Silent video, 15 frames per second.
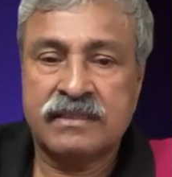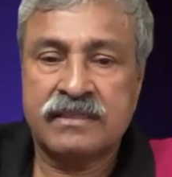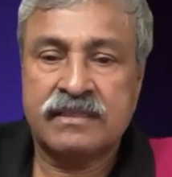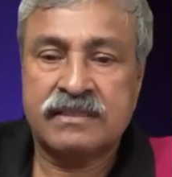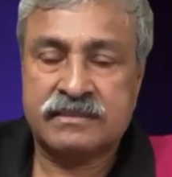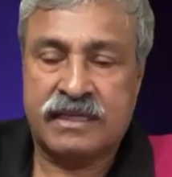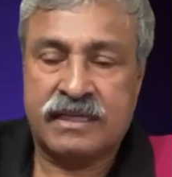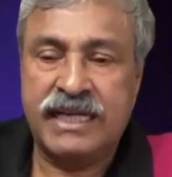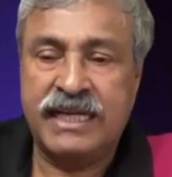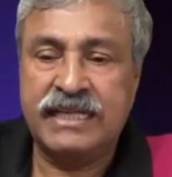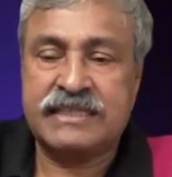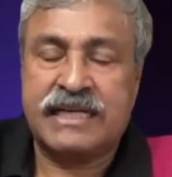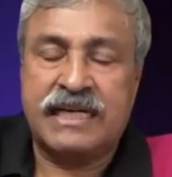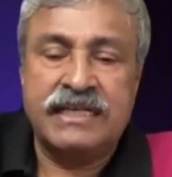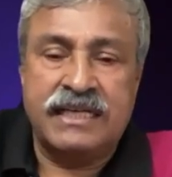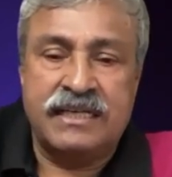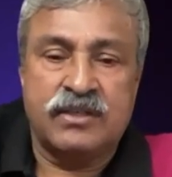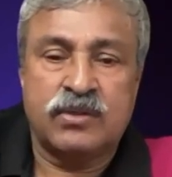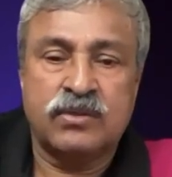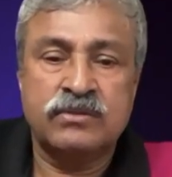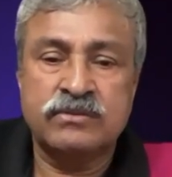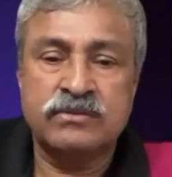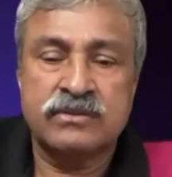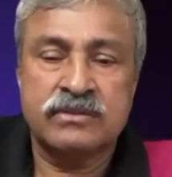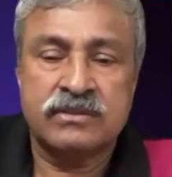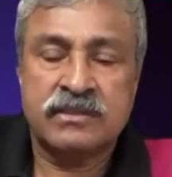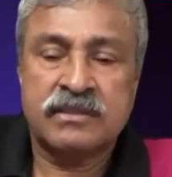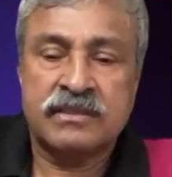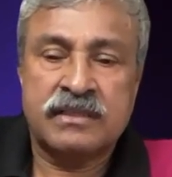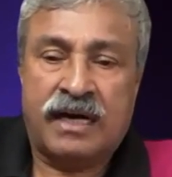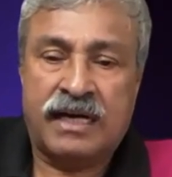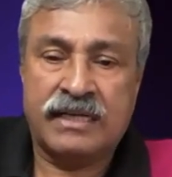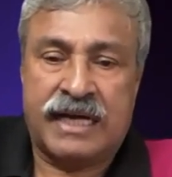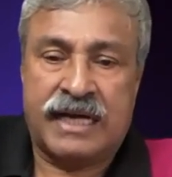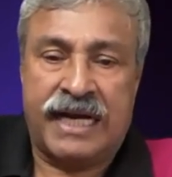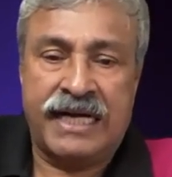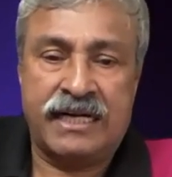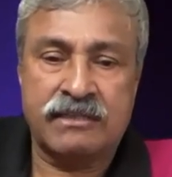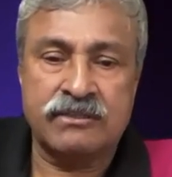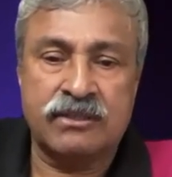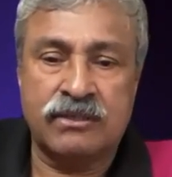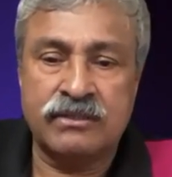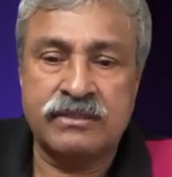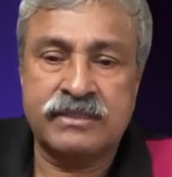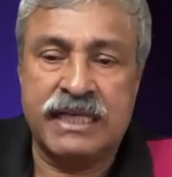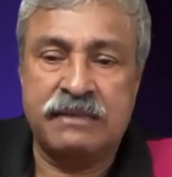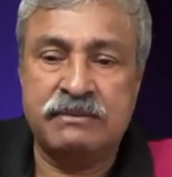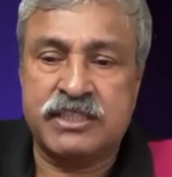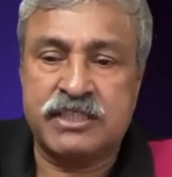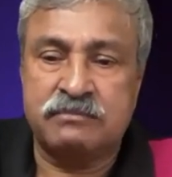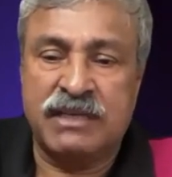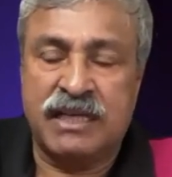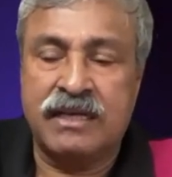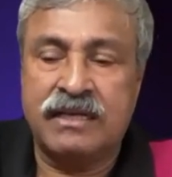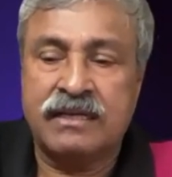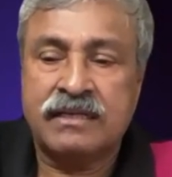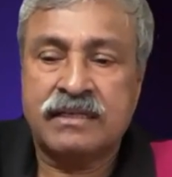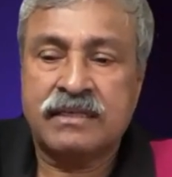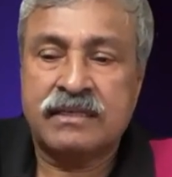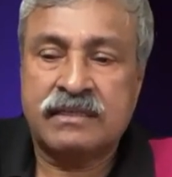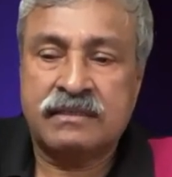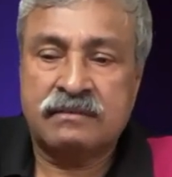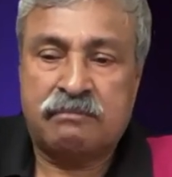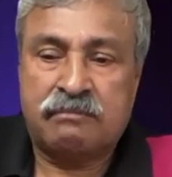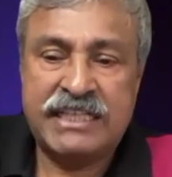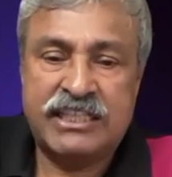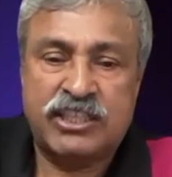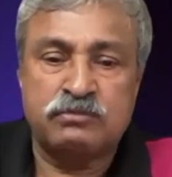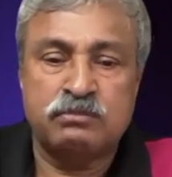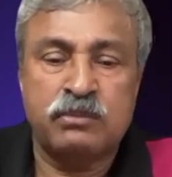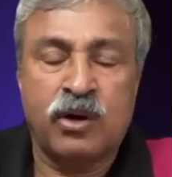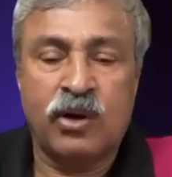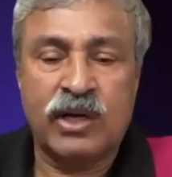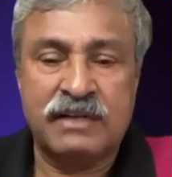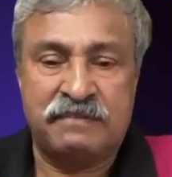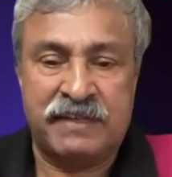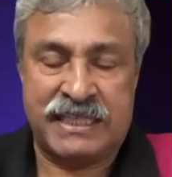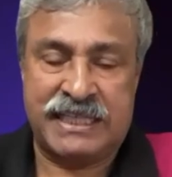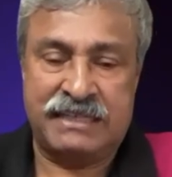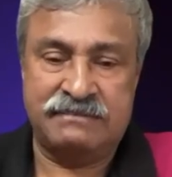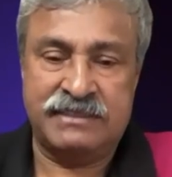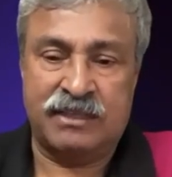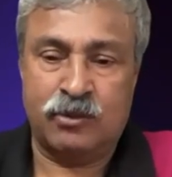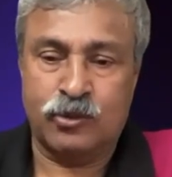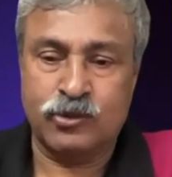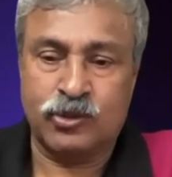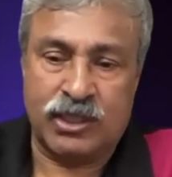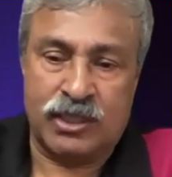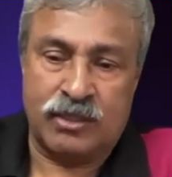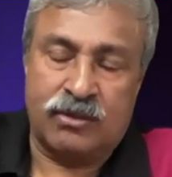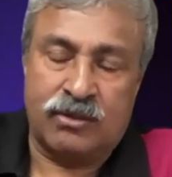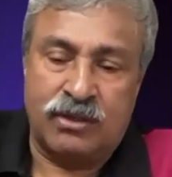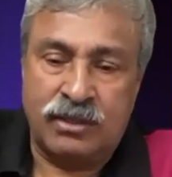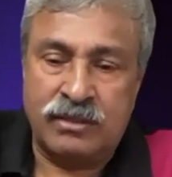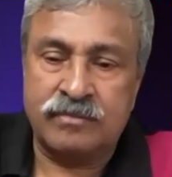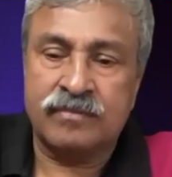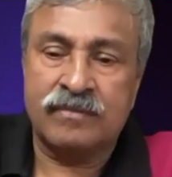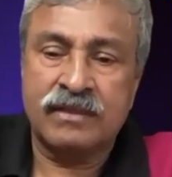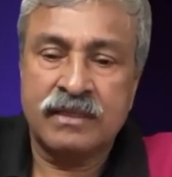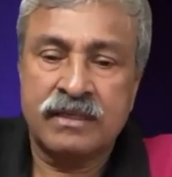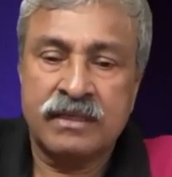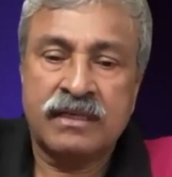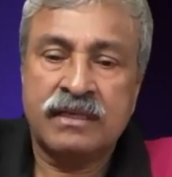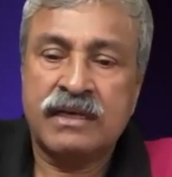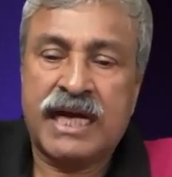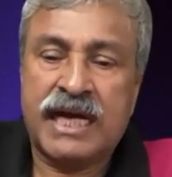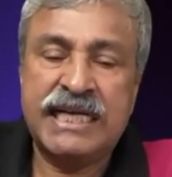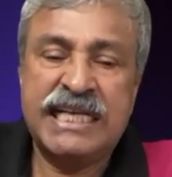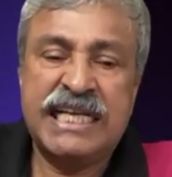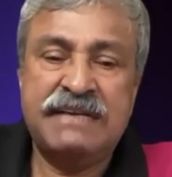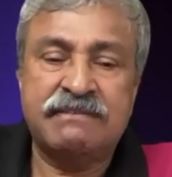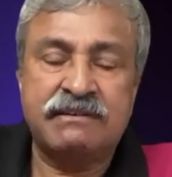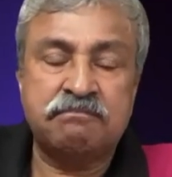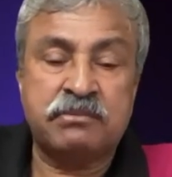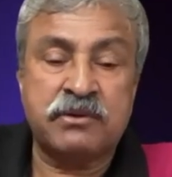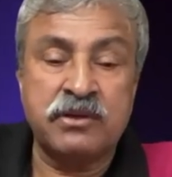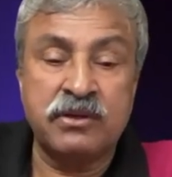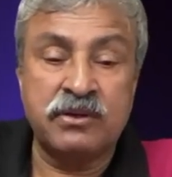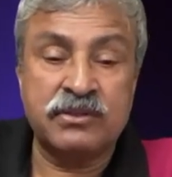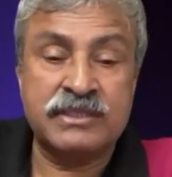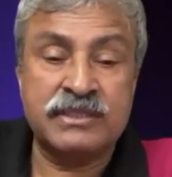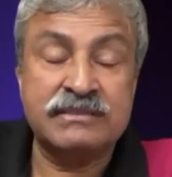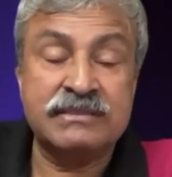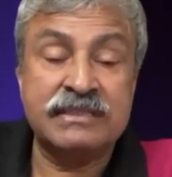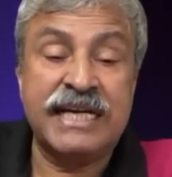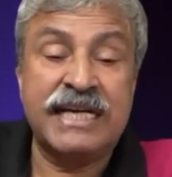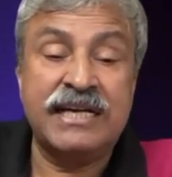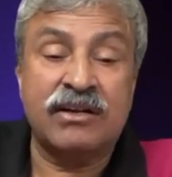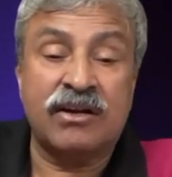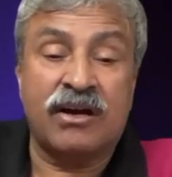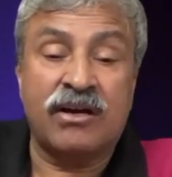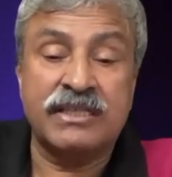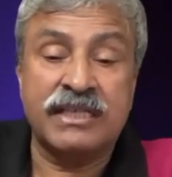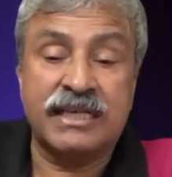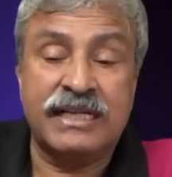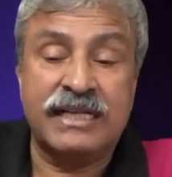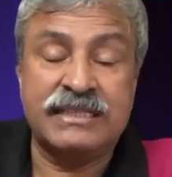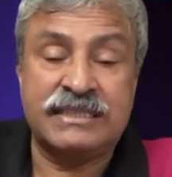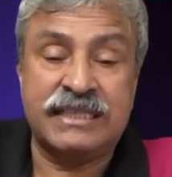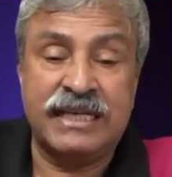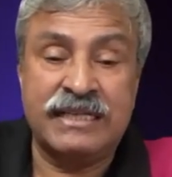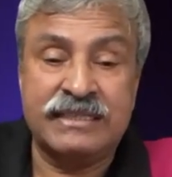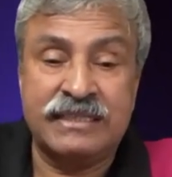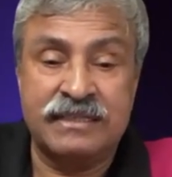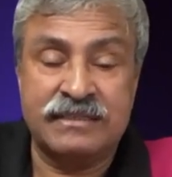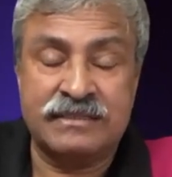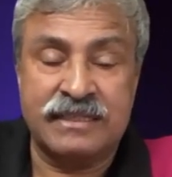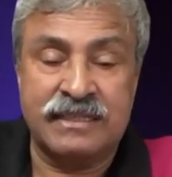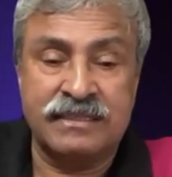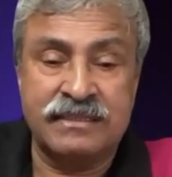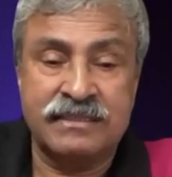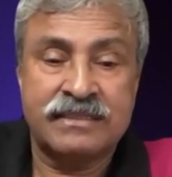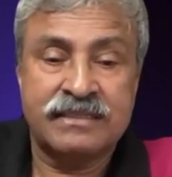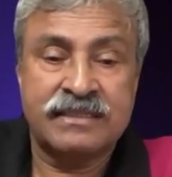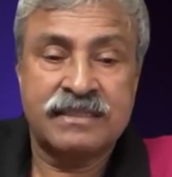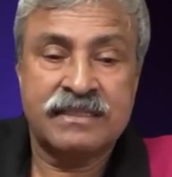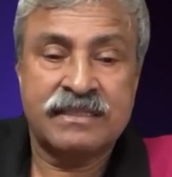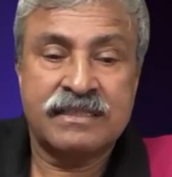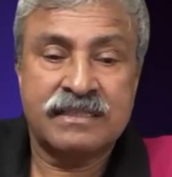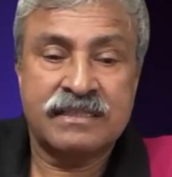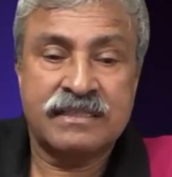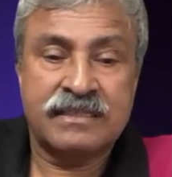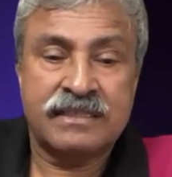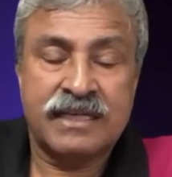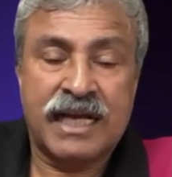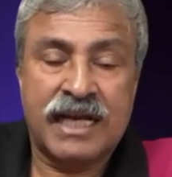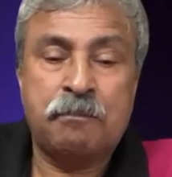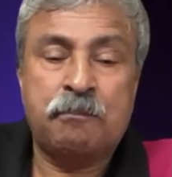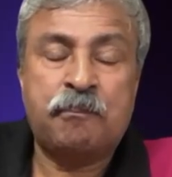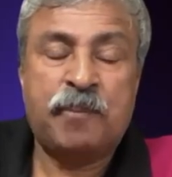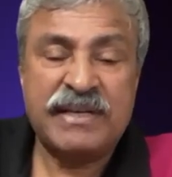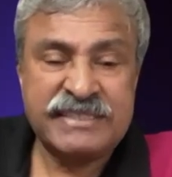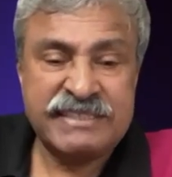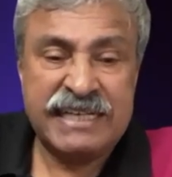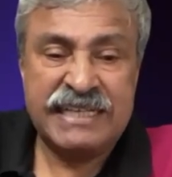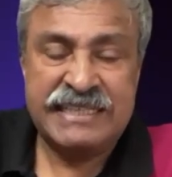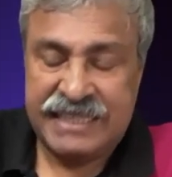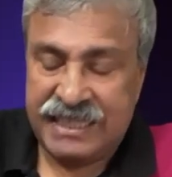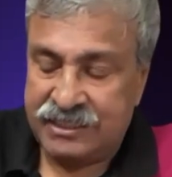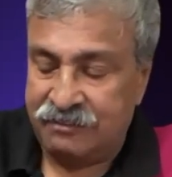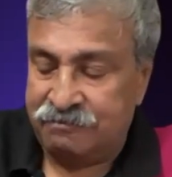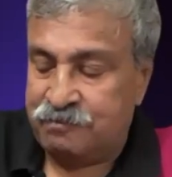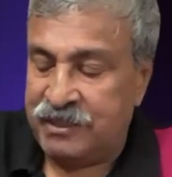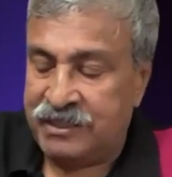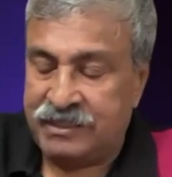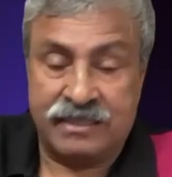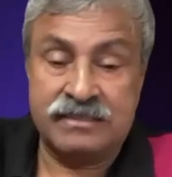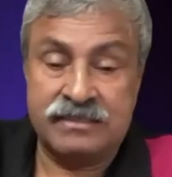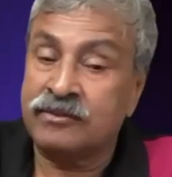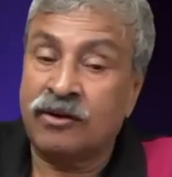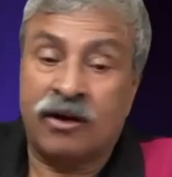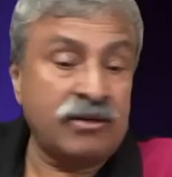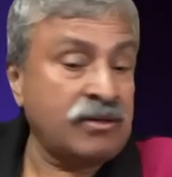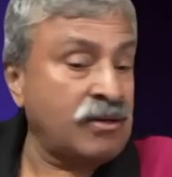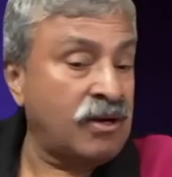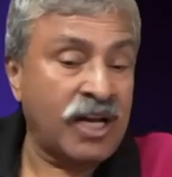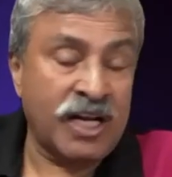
Studies continue, and hydrozone seems to be much more effective than ozone alone and even produces radiological changes in a percentage of patients, not all